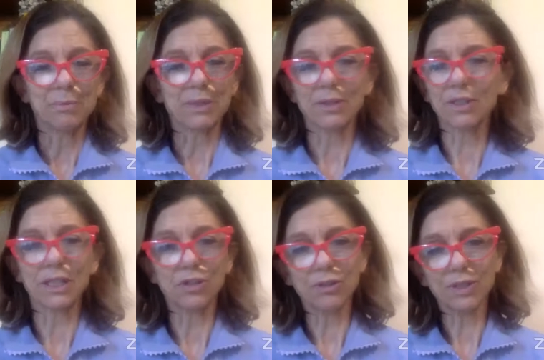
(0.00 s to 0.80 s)
because
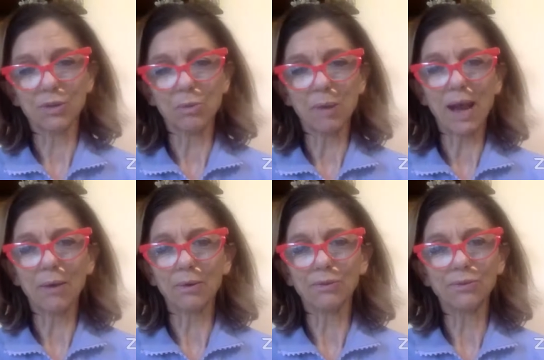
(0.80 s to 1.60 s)
nature is so
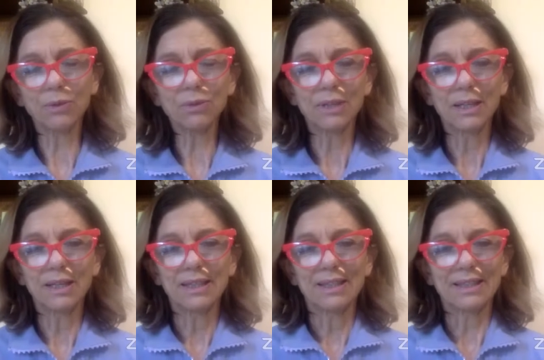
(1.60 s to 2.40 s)
powerful
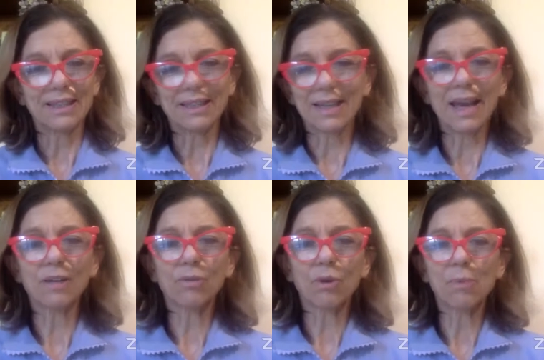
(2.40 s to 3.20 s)
that it
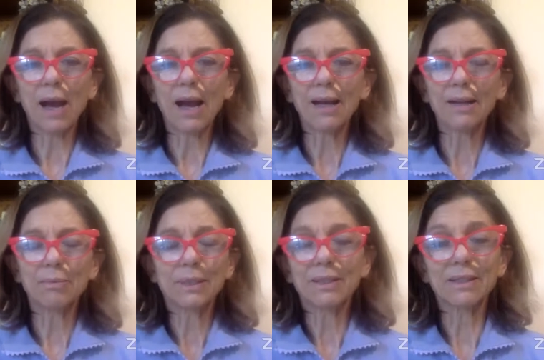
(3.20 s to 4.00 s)
can grow back.
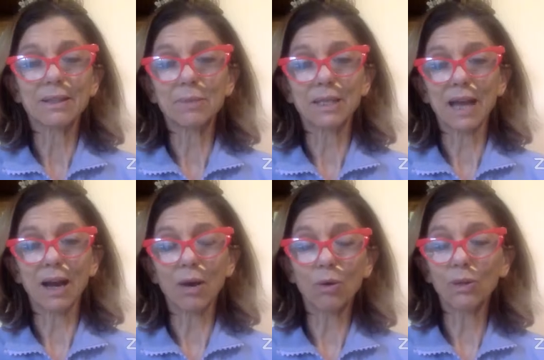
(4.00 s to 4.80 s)
But I mean, a
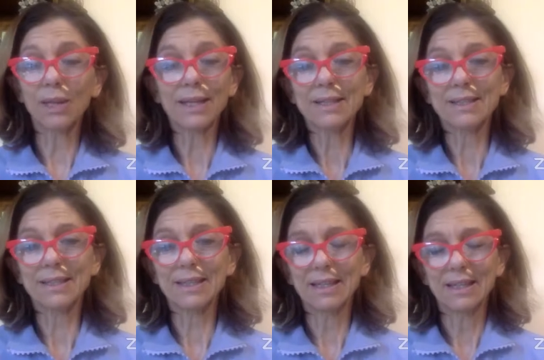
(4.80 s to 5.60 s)
whole
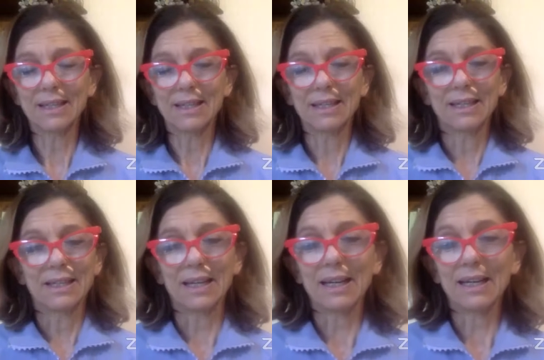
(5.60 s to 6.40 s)
legacy,
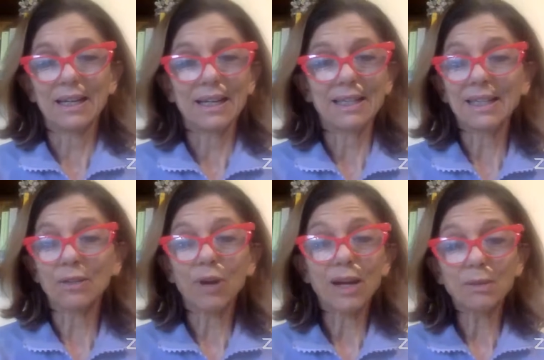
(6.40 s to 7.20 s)
an
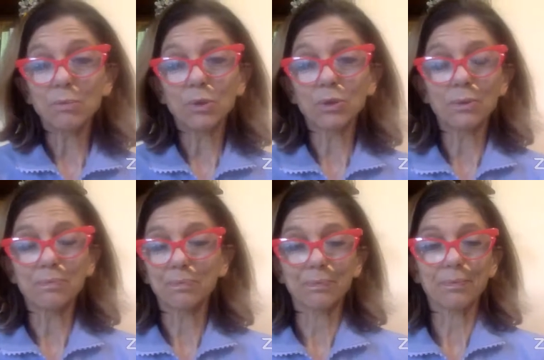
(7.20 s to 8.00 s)

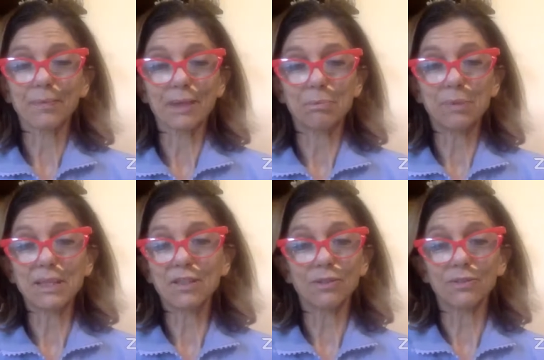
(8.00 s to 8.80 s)
incredible
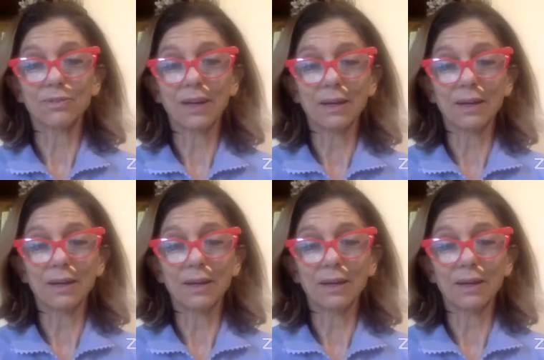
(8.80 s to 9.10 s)
piece of